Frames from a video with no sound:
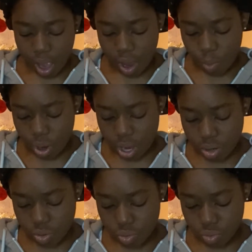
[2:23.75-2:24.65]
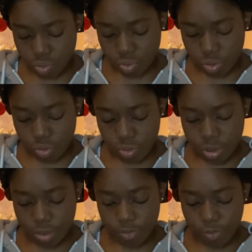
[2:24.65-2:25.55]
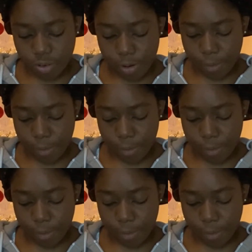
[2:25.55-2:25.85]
1, 2, 3, 4,